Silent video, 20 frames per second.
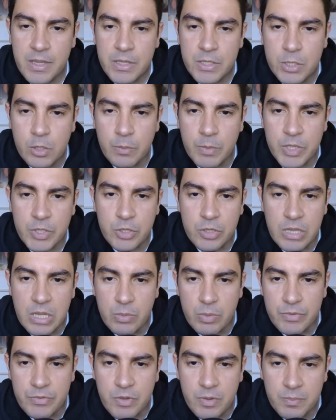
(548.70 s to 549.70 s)
So make sure that
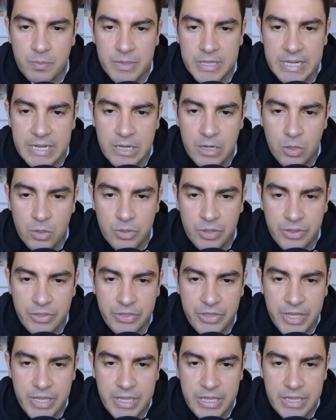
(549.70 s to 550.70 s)
we've completed all the
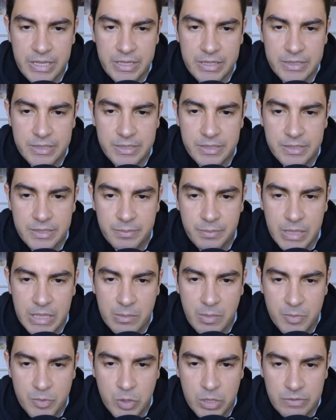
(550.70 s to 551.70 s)
things.
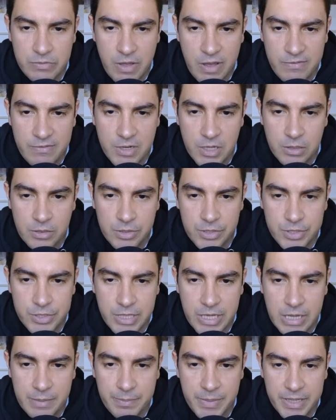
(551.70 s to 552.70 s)
Minimum $25.
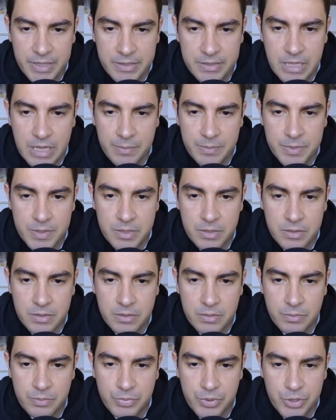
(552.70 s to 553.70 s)
Yep, accept,
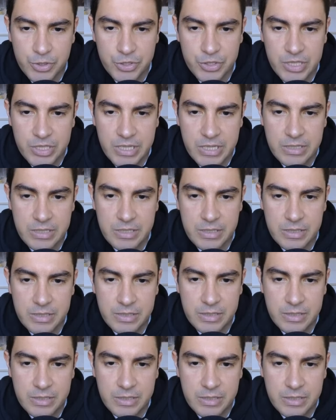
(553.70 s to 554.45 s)
proceed,